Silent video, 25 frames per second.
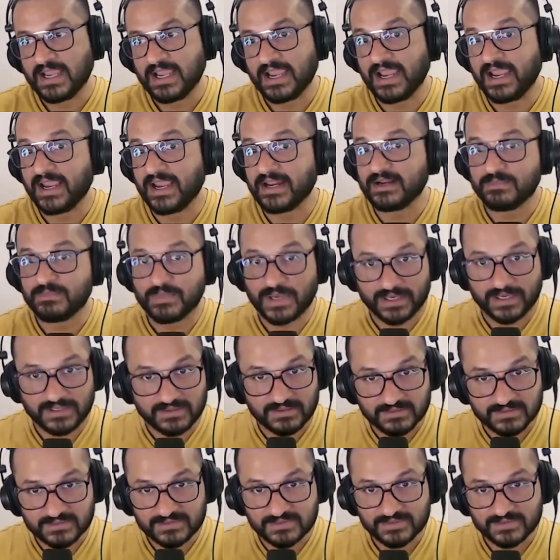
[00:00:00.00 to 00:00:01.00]
and
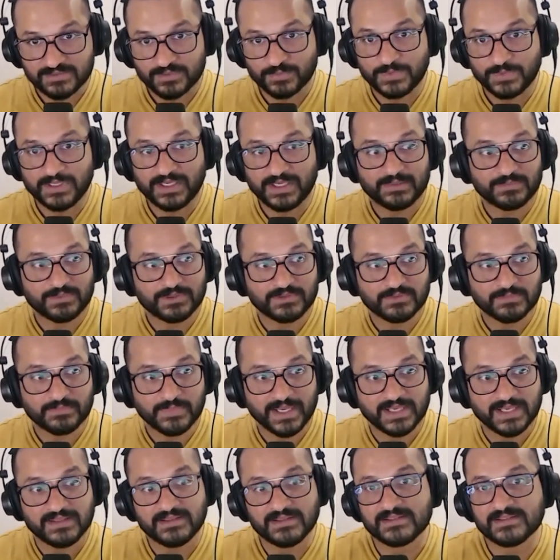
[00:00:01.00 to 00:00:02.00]
mentors to be able to
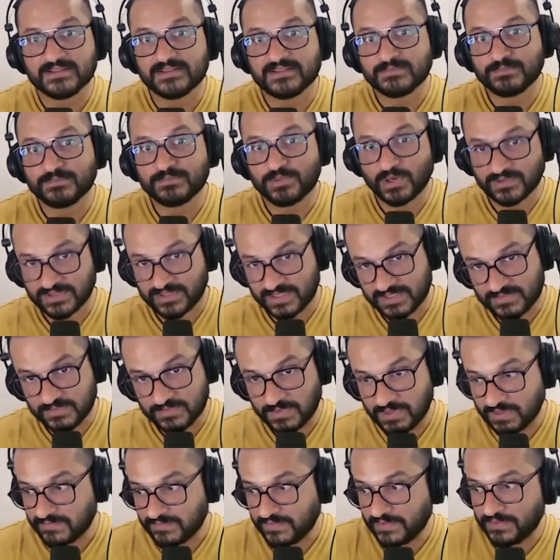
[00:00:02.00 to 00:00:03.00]
make this process
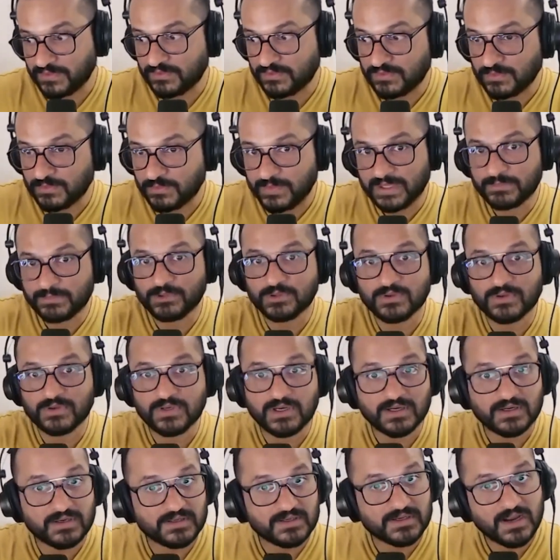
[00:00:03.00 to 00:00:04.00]
work for you, to be able to
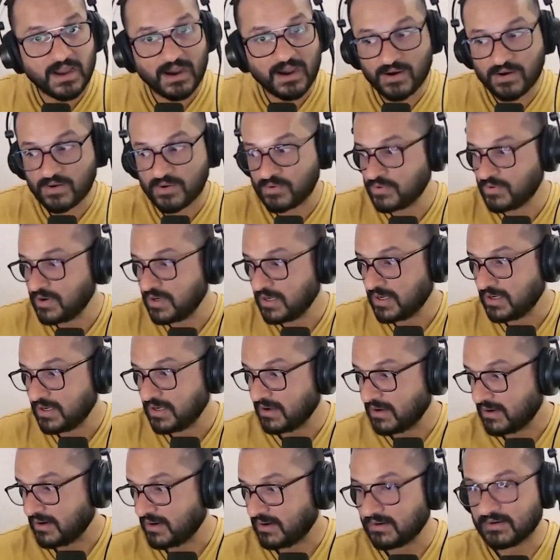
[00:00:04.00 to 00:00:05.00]
learn how
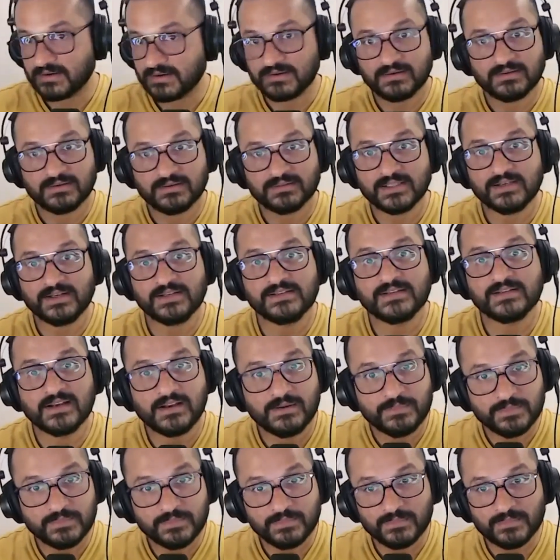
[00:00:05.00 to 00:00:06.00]
the digital,
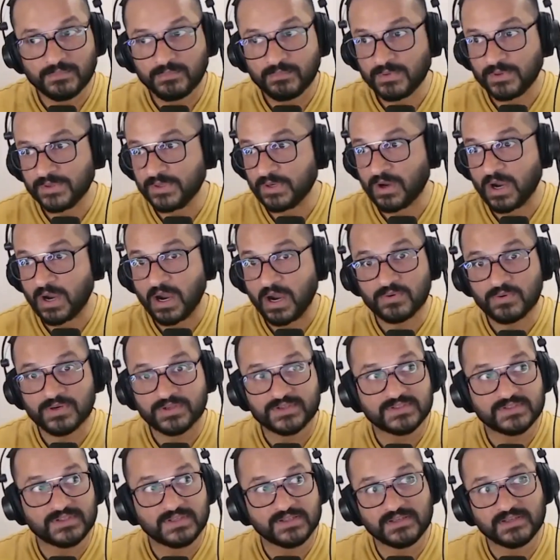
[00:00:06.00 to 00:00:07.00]
how
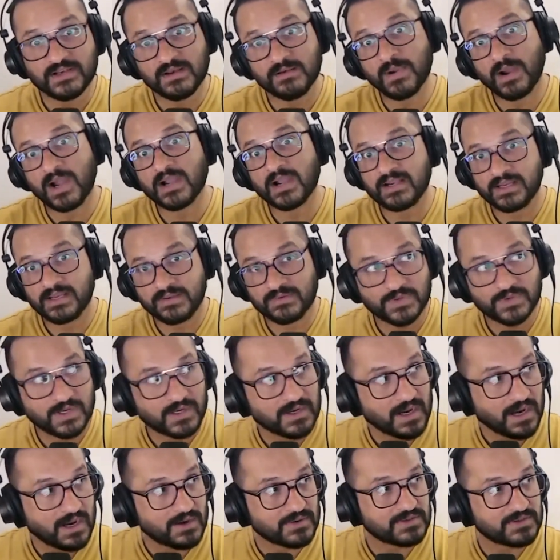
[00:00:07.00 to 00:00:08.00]
does digital marketing work?
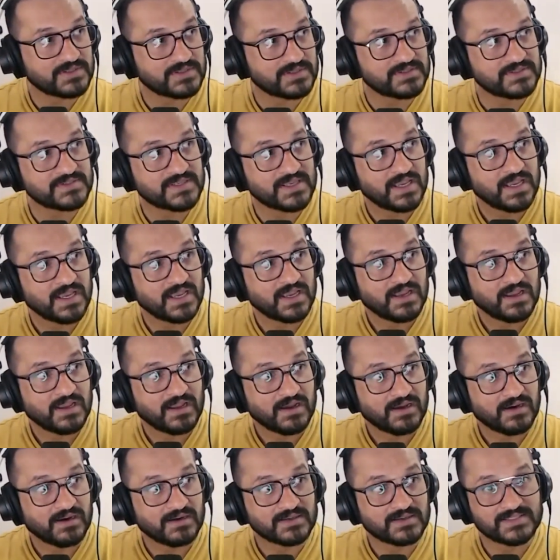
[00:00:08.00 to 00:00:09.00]
How does
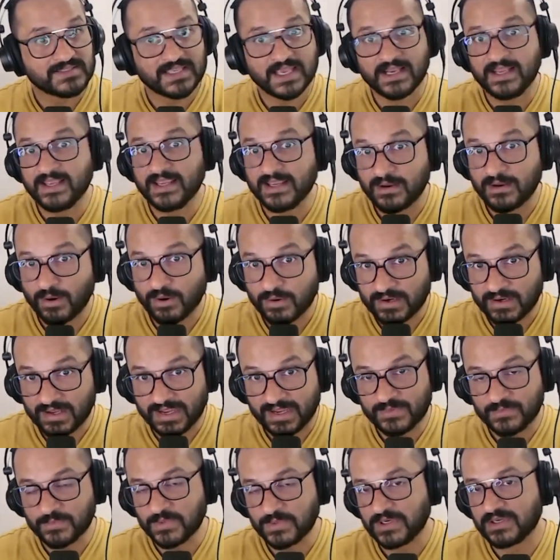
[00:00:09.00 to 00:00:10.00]
selling
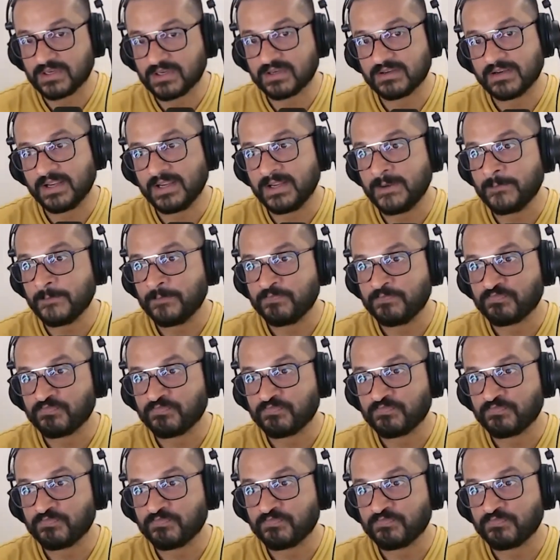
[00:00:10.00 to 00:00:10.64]
online work, right?